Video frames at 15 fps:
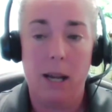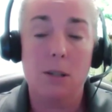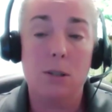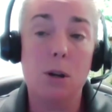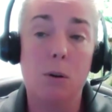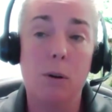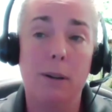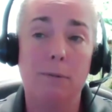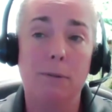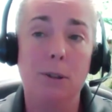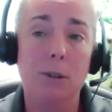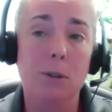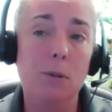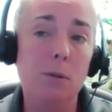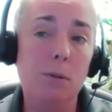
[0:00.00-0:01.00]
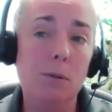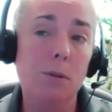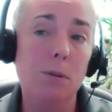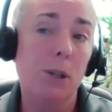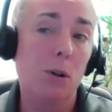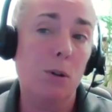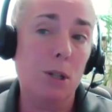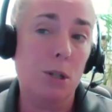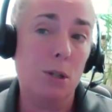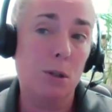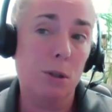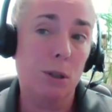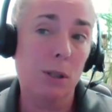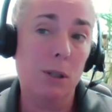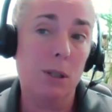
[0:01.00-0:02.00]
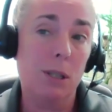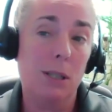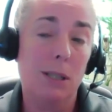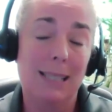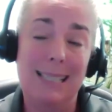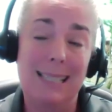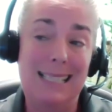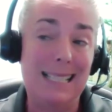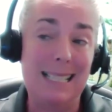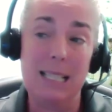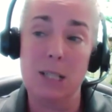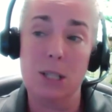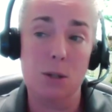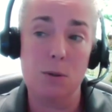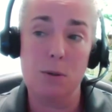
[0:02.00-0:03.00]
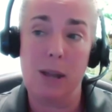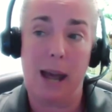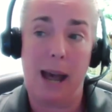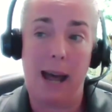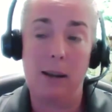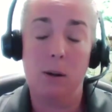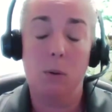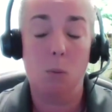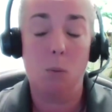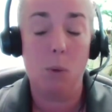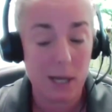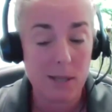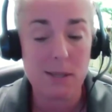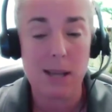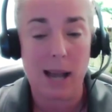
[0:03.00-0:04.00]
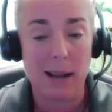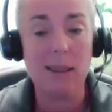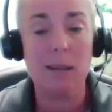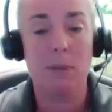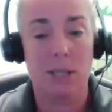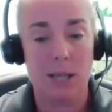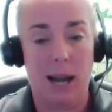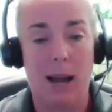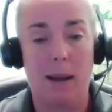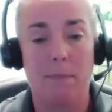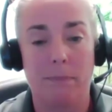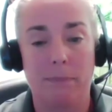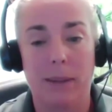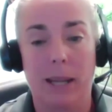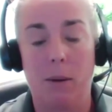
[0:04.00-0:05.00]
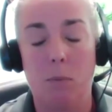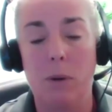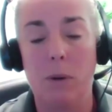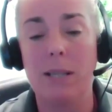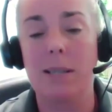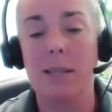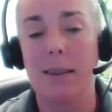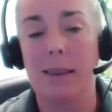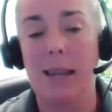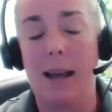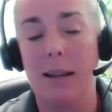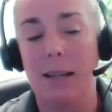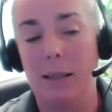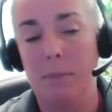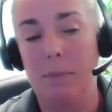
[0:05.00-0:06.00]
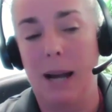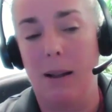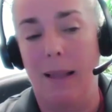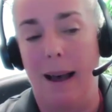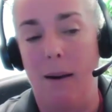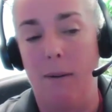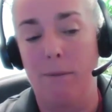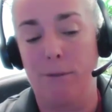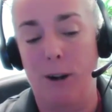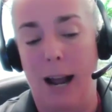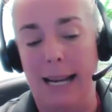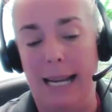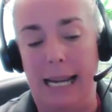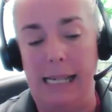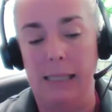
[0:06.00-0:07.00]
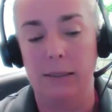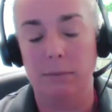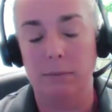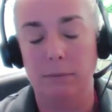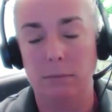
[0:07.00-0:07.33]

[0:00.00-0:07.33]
So if your student didn't do that, we assigned them a time and we sent that email out Friday.